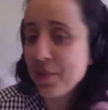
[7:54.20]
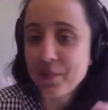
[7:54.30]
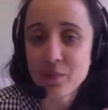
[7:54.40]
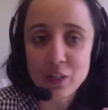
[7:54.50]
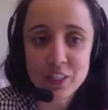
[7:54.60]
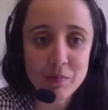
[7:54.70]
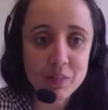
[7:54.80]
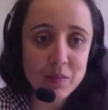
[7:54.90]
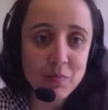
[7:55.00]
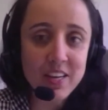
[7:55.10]
which seems
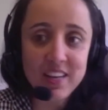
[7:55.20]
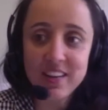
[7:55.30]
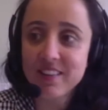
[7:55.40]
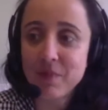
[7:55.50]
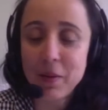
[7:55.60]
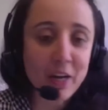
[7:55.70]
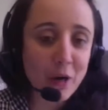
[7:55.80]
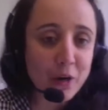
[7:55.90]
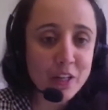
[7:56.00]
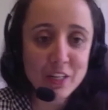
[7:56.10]
to be maybe at an
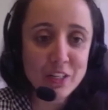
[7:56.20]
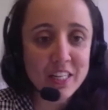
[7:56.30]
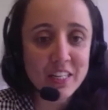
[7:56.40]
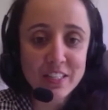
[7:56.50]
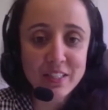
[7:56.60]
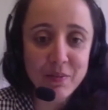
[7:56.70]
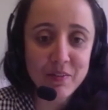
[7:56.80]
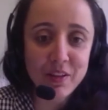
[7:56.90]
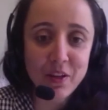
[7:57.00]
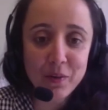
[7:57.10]
earlier stage than some of
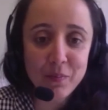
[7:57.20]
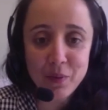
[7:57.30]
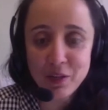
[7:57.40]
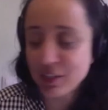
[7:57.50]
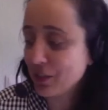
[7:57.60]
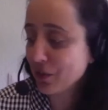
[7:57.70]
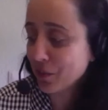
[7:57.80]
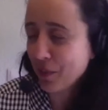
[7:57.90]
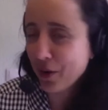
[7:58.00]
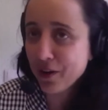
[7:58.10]
the other projects you were
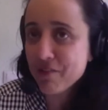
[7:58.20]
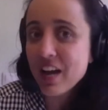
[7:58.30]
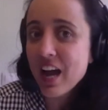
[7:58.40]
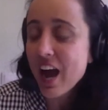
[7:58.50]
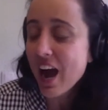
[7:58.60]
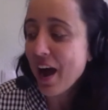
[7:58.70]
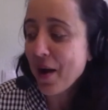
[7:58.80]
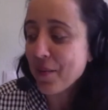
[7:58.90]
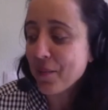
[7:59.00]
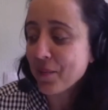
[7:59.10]
part of,
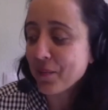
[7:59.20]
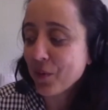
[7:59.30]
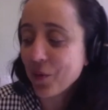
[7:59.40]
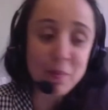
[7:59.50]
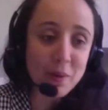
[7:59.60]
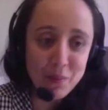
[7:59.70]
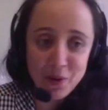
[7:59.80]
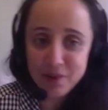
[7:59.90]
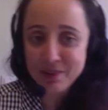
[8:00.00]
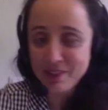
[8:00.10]
or maybe I'm
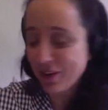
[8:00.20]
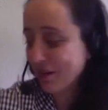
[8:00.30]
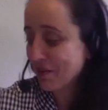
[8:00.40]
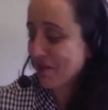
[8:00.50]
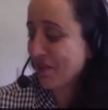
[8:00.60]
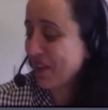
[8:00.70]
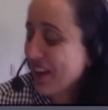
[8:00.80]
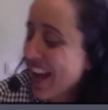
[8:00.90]
wrong. Correct me if I'm wrong.